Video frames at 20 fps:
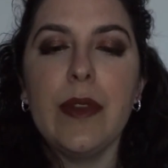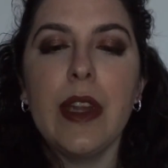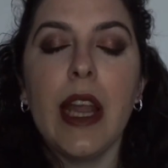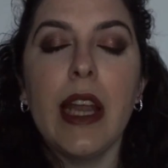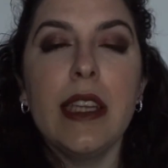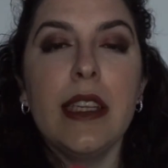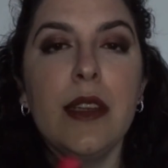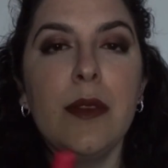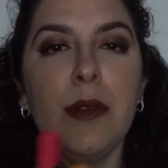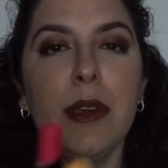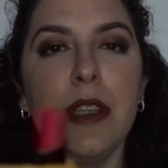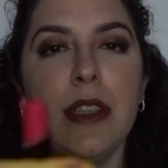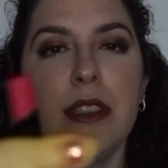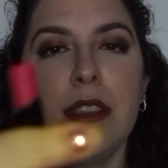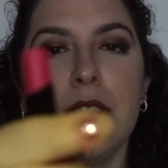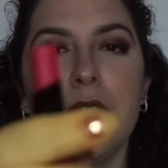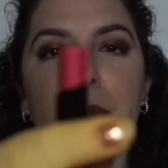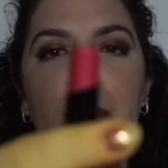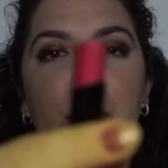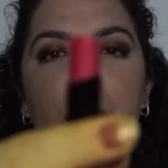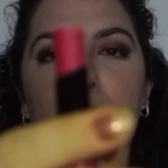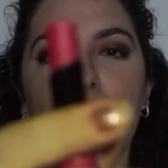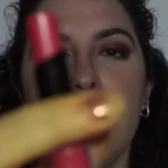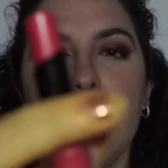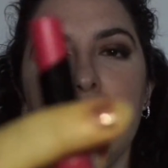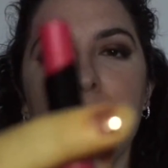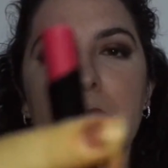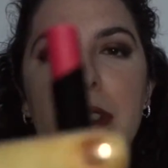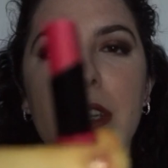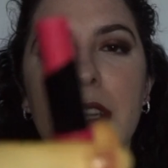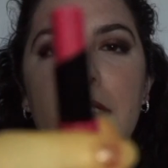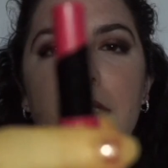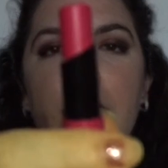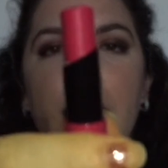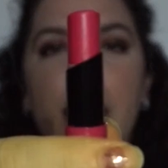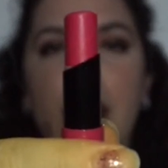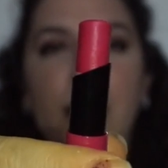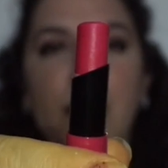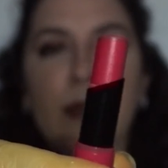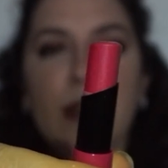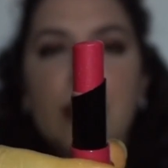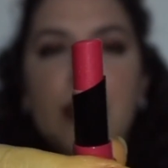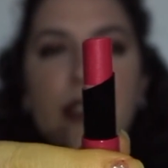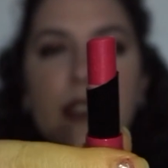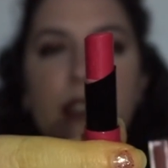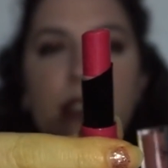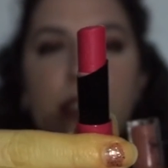I did wear this more times than I thought I would.